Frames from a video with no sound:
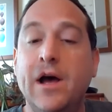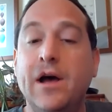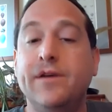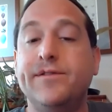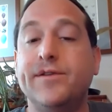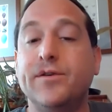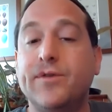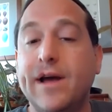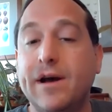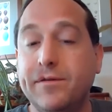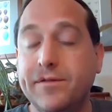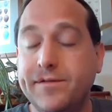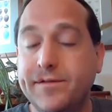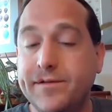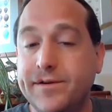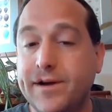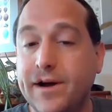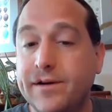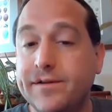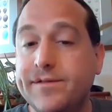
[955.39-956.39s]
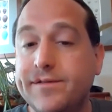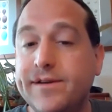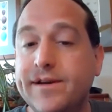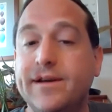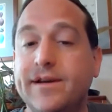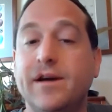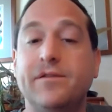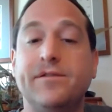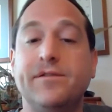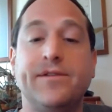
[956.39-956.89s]
So Councillor Darcy
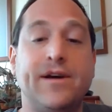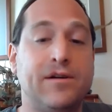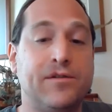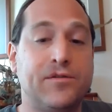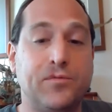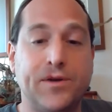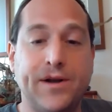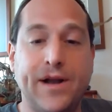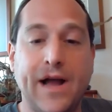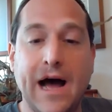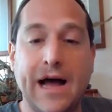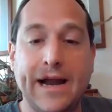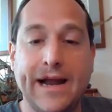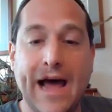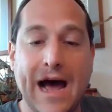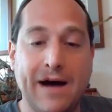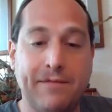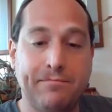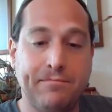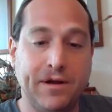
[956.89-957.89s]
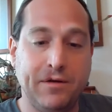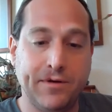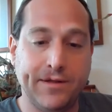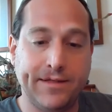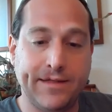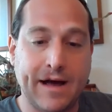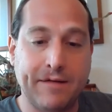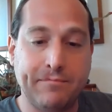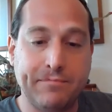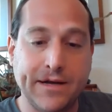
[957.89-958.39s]
and Councillor Harris were not happy with
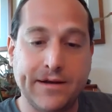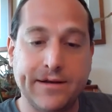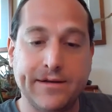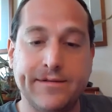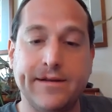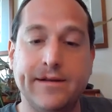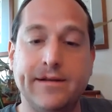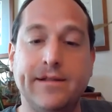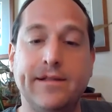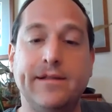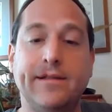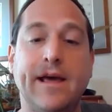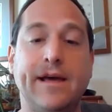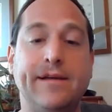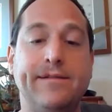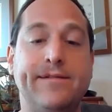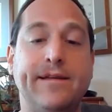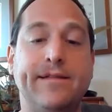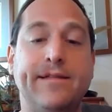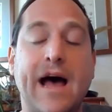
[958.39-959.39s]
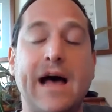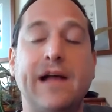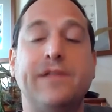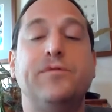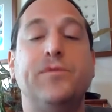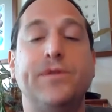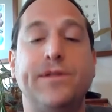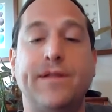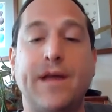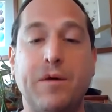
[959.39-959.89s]
that because in, they said
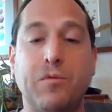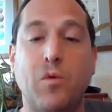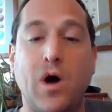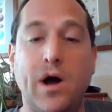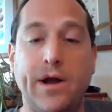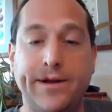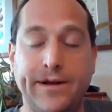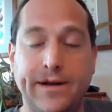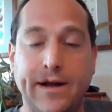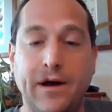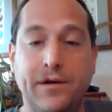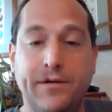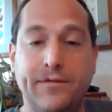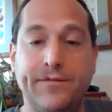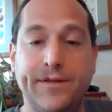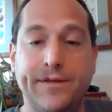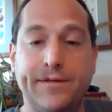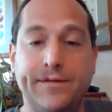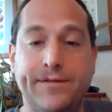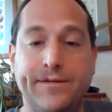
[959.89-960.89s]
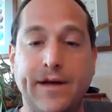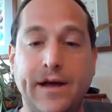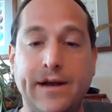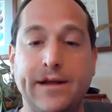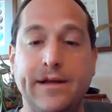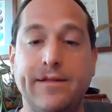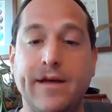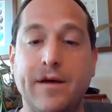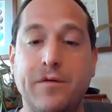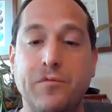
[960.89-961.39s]
that's what they wanted out of this
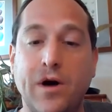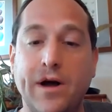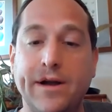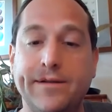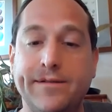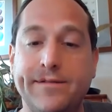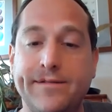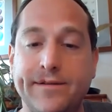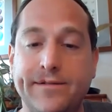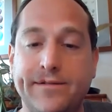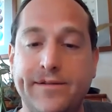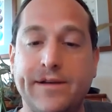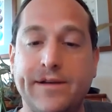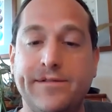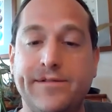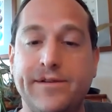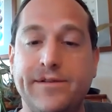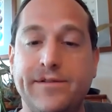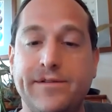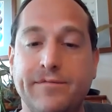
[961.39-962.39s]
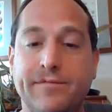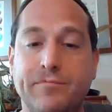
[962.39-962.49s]
study. They wanted suggestions